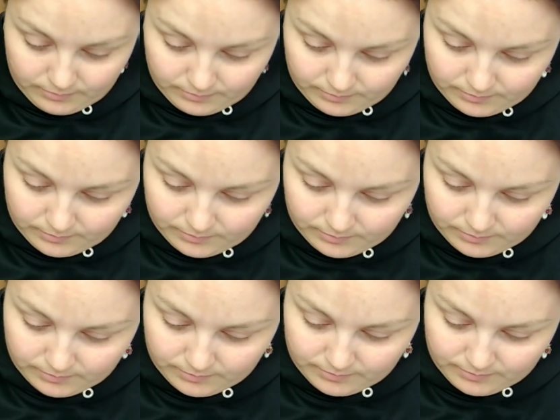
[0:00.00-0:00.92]

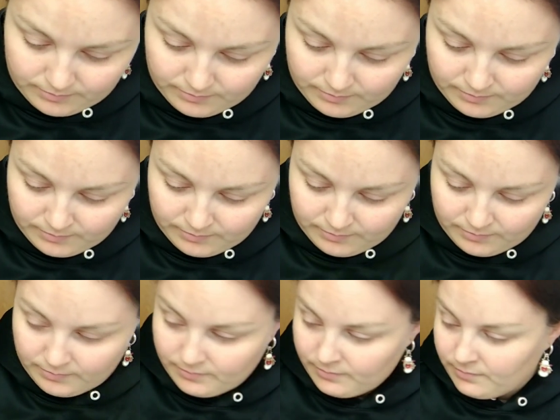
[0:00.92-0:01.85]

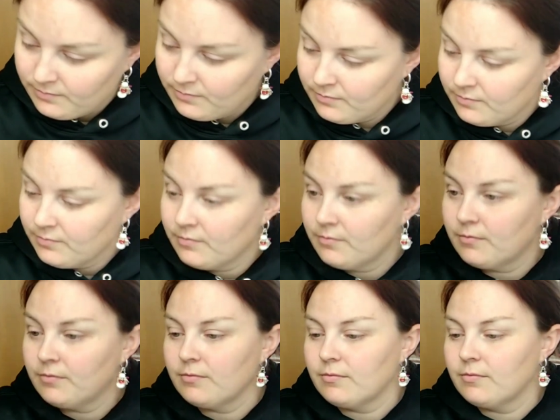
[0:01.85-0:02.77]

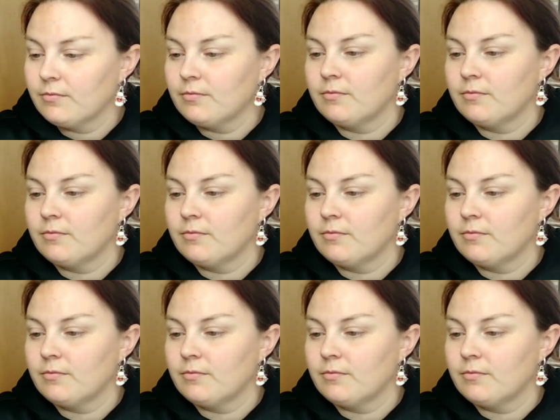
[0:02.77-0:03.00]
No words are spoken by the person on screen.